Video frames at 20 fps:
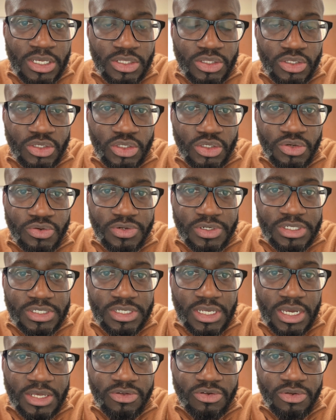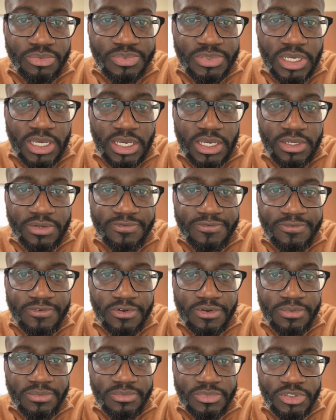the urine is either obtained
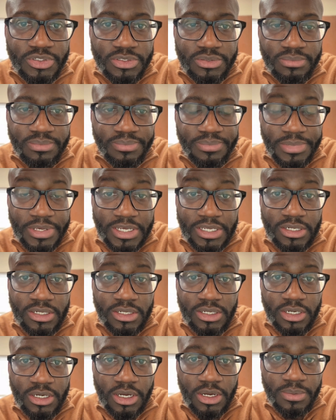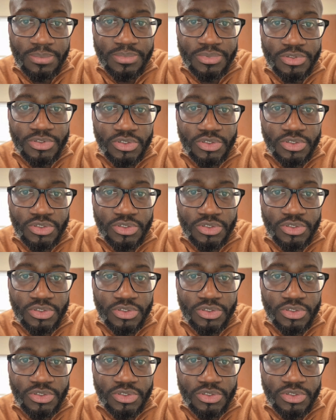from just peeing in a cup,